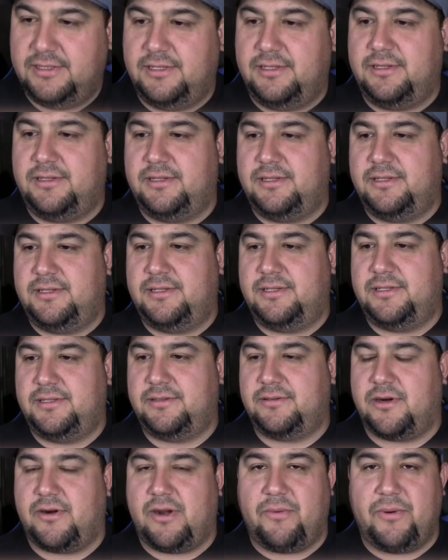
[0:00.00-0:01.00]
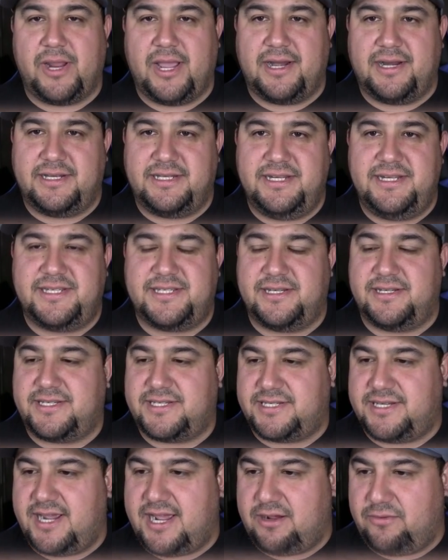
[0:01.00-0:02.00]
All right, we got a decent
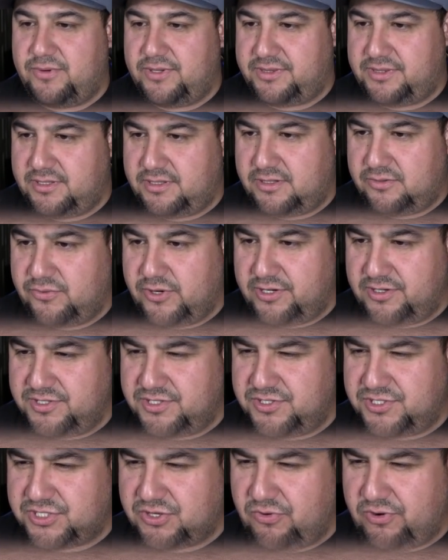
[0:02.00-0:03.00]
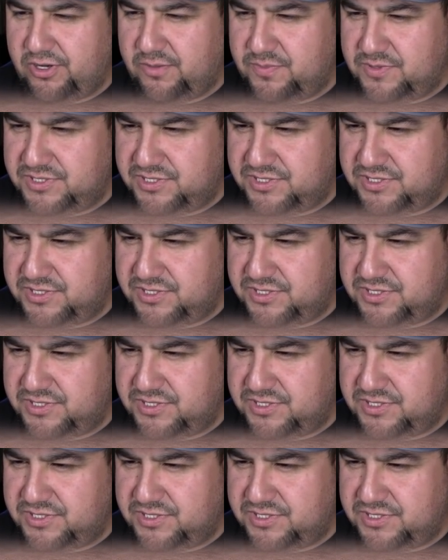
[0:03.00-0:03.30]
stat with the runners in scoring